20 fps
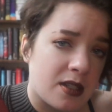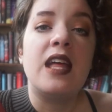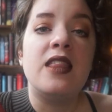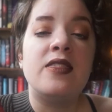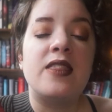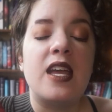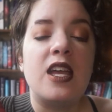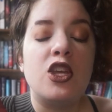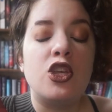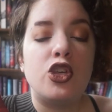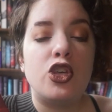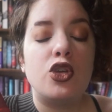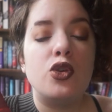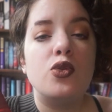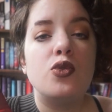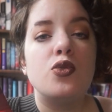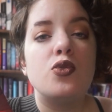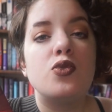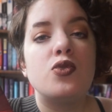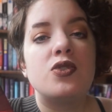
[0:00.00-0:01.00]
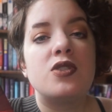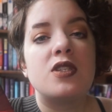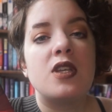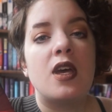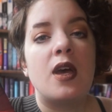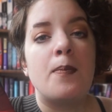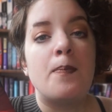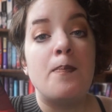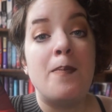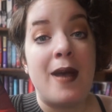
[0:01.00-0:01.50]
And they use
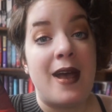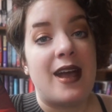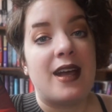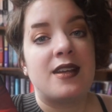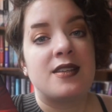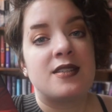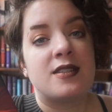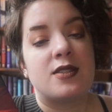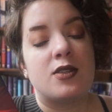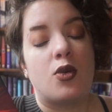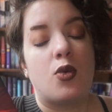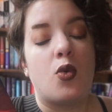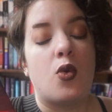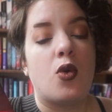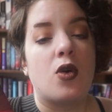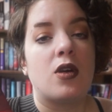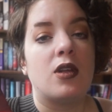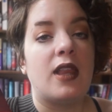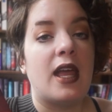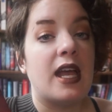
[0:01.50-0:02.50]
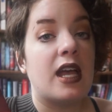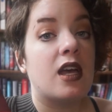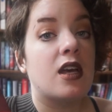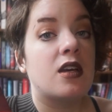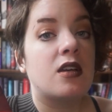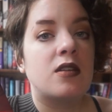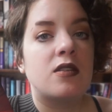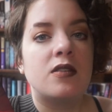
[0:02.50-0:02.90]
mechs, or like,